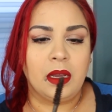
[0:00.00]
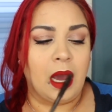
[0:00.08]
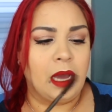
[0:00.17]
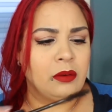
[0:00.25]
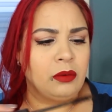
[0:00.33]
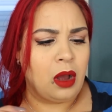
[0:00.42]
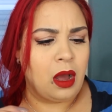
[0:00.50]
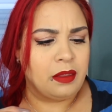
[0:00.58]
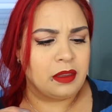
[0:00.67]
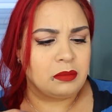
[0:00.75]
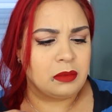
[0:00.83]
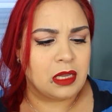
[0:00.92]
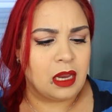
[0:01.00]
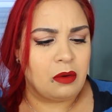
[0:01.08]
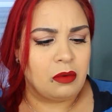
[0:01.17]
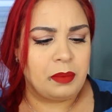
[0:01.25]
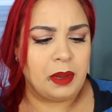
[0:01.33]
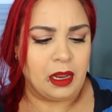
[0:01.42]
I don't know how this mascara
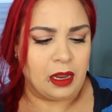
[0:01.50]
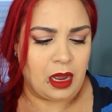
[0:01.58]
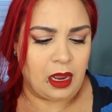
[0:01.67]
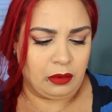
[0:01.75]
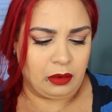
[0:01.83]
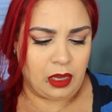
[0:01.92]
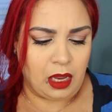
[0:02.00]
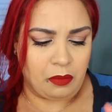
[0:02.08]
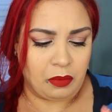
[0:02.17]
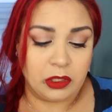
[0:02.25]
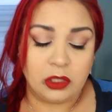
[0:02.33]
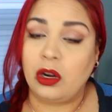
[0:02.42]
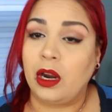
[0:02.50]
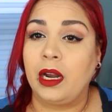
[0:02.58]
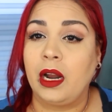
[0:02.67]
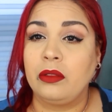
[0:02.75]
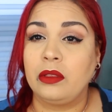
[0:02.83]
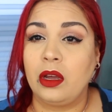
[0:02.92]
would be. I can't wait to try it
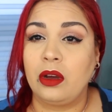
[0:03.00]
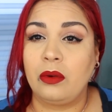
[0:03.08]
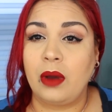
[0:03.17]
out though.